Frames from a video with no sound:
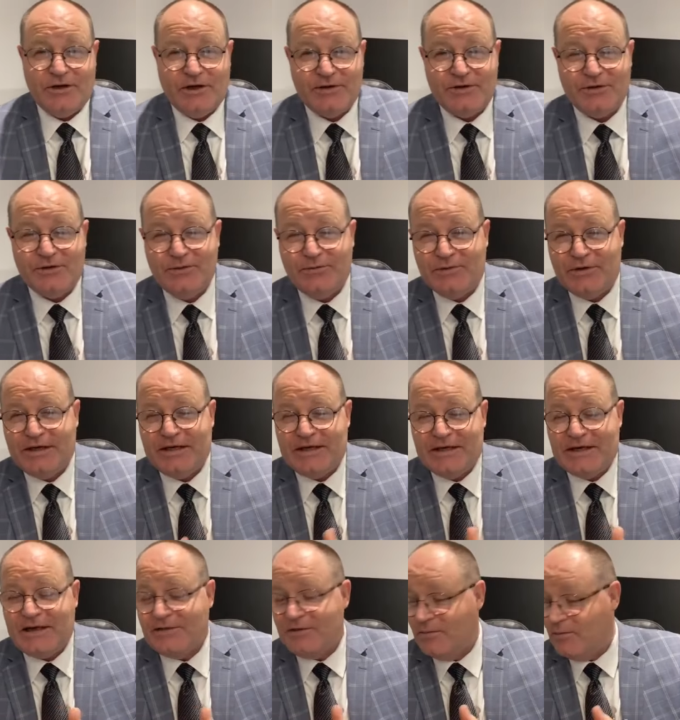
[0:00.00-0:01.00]
I do read
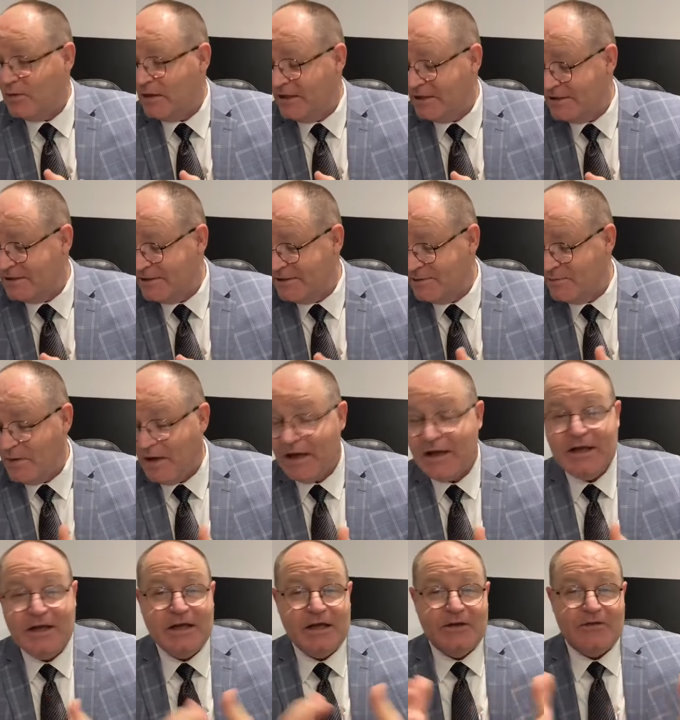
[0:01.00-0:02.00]
in other places.
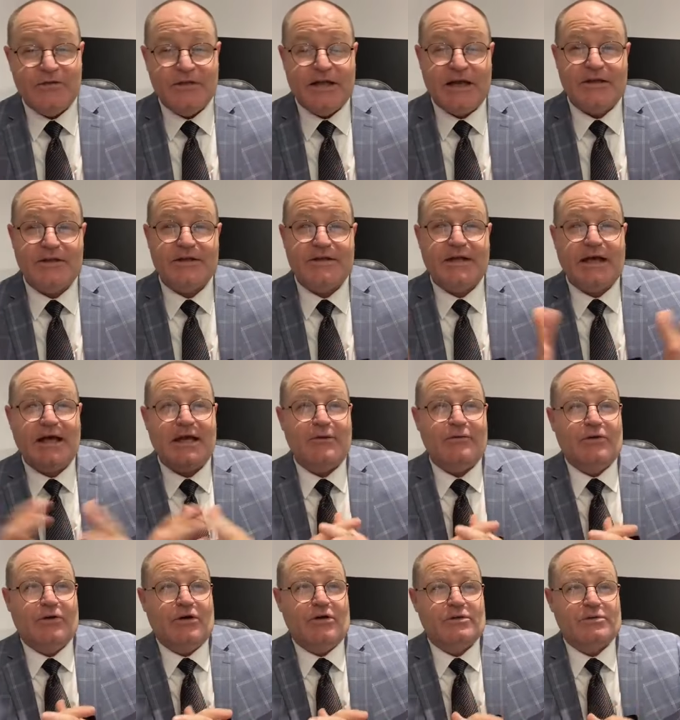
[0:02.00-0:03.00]
But the other day
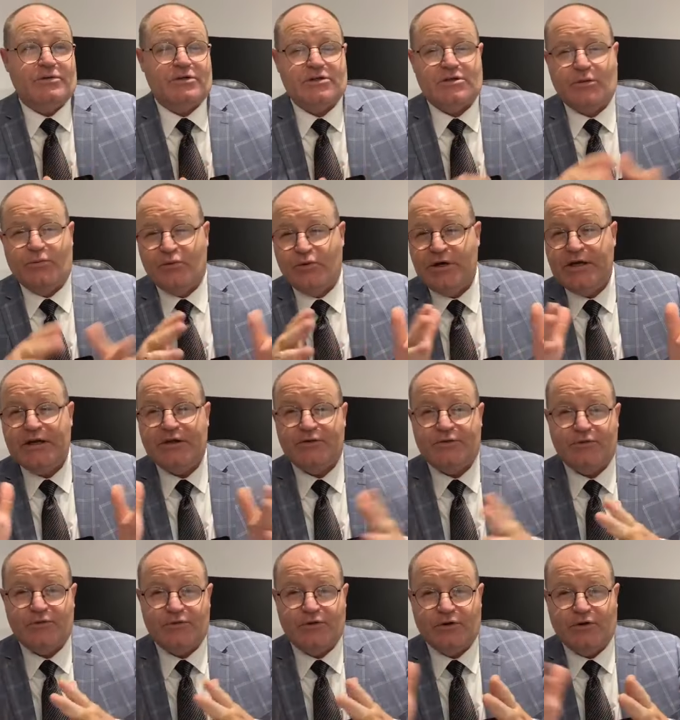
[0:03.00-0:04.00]
when I was, because I'm reading
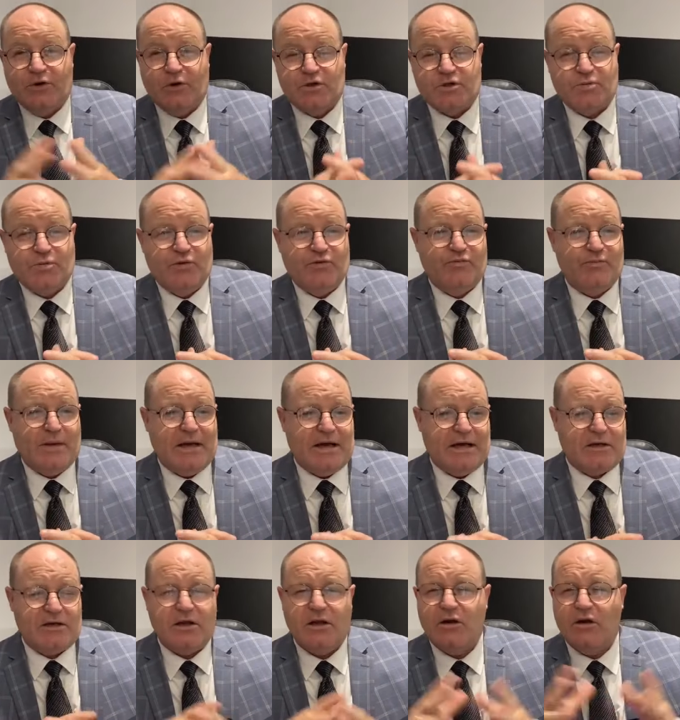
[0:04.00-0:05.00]
through the Gospel of
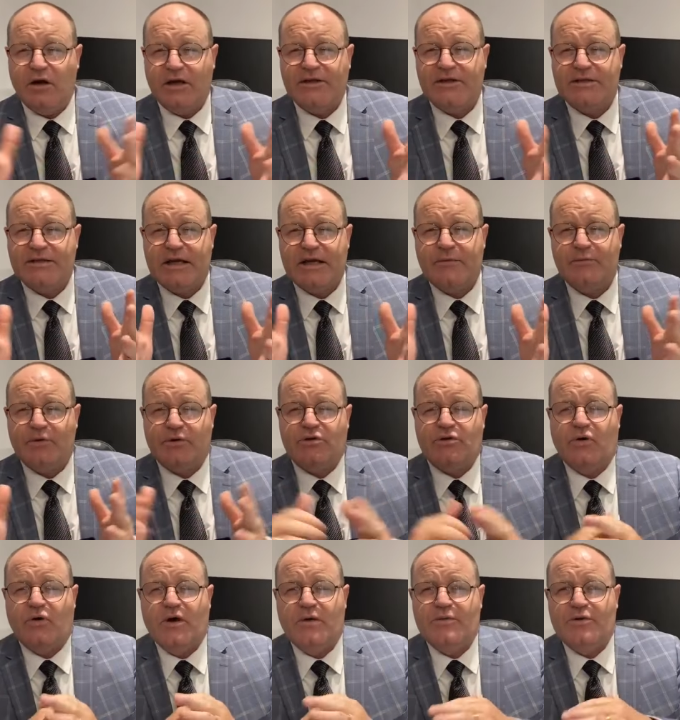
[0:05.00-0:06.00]
Mark, and I like to take my
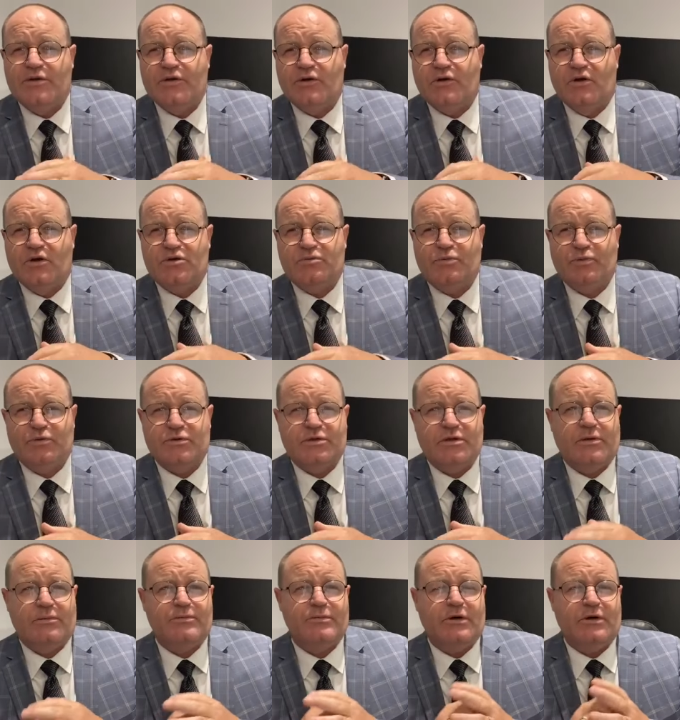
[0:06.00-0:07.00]
time in the Gospels,
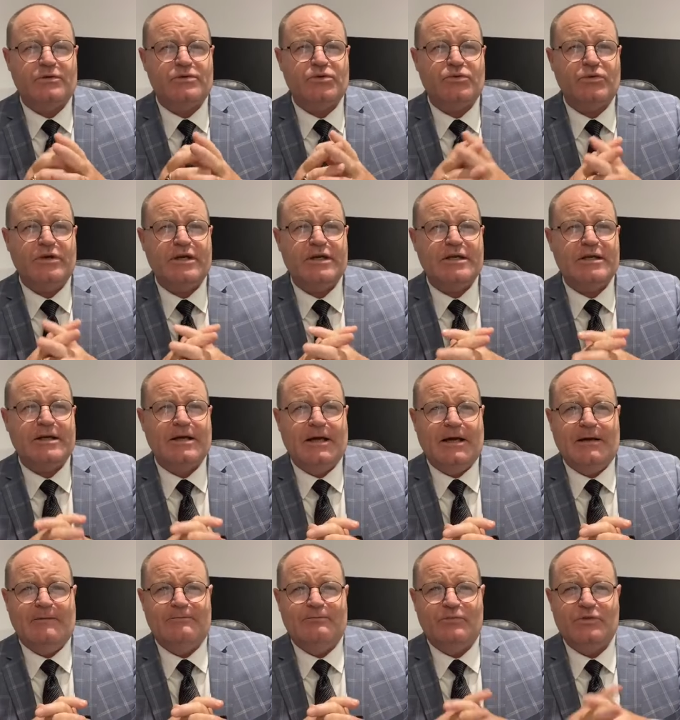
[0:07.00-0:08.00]
and I, I was reading,
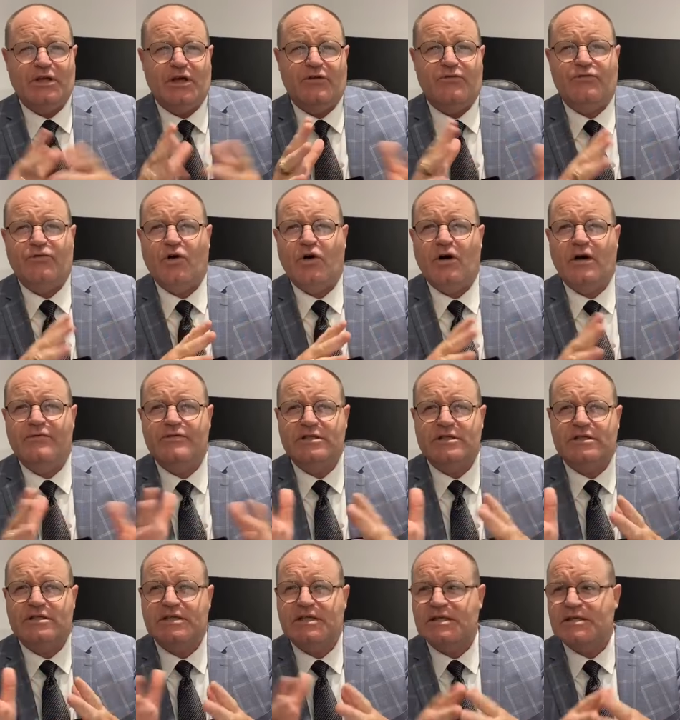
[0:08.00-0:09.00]
um, you know, five
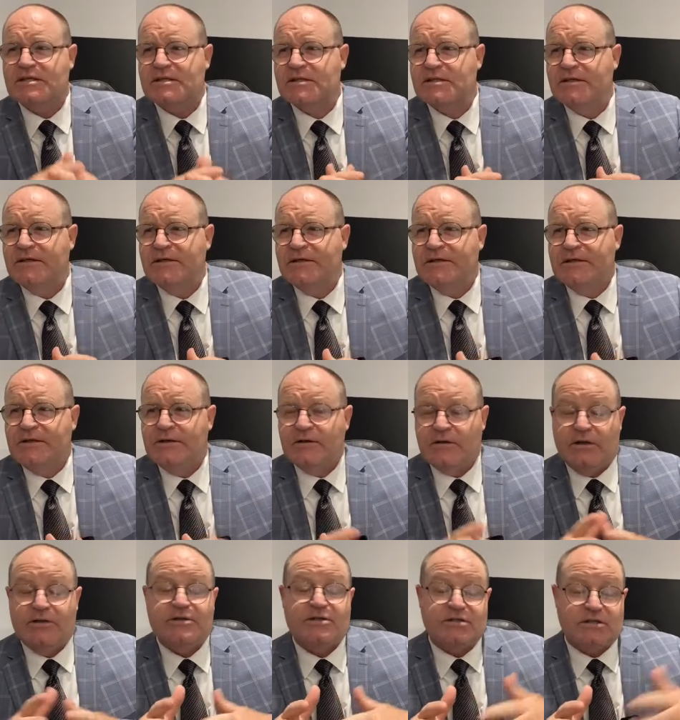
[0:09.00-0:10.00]
and six.
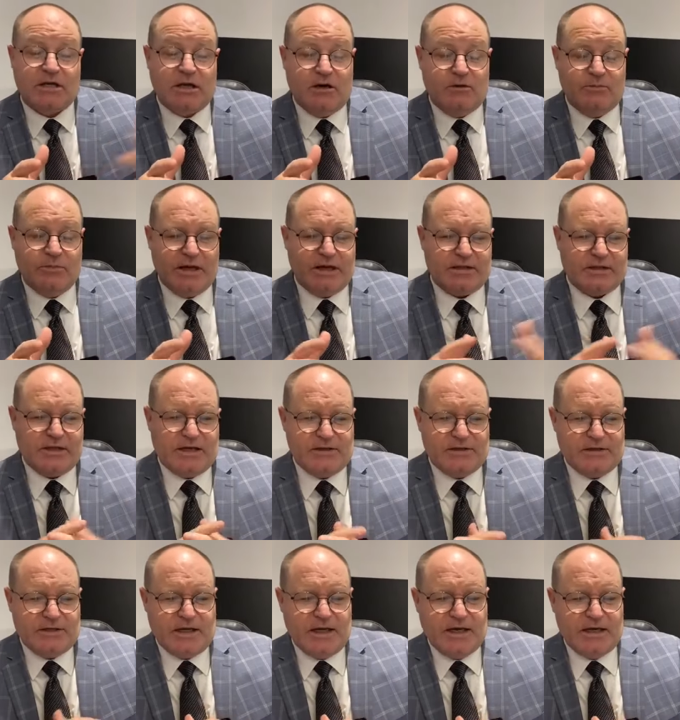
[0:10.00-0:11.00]
Oh, this is going back the
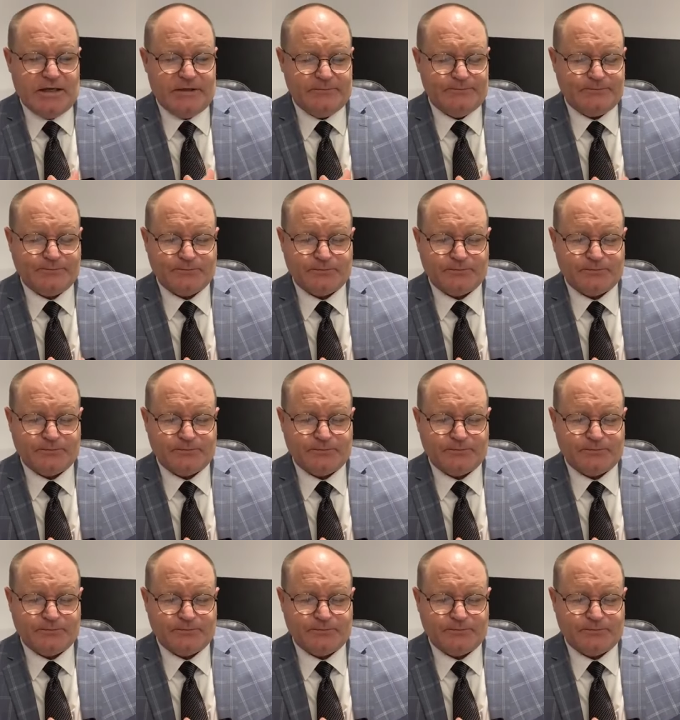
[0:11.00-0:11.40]
other day.